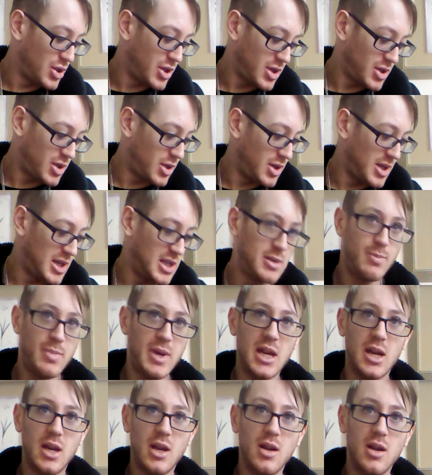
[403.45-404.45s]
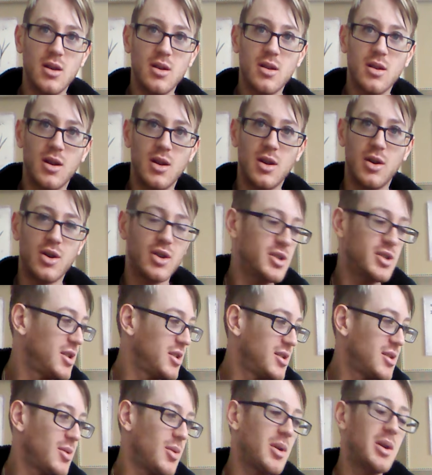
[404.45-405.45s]
So I do need to pee a lot.
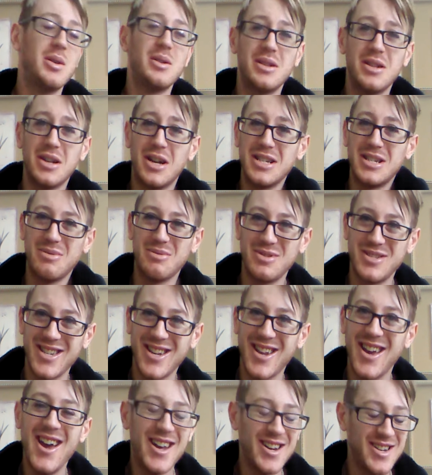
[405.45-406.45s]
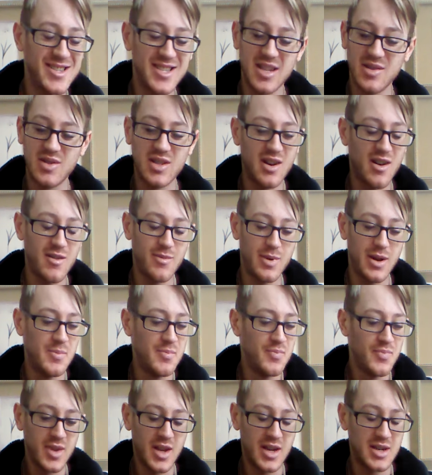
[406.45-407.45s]
So I don't want to, it sounds daft, but
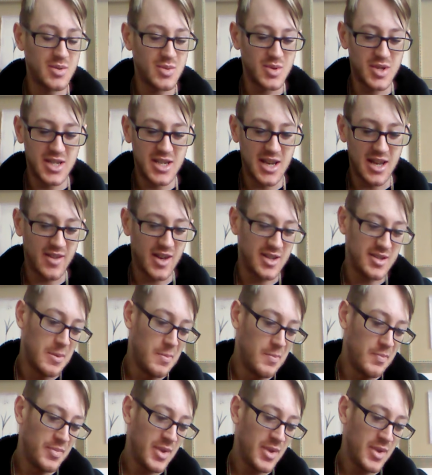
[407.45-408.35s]
I don't want to take those.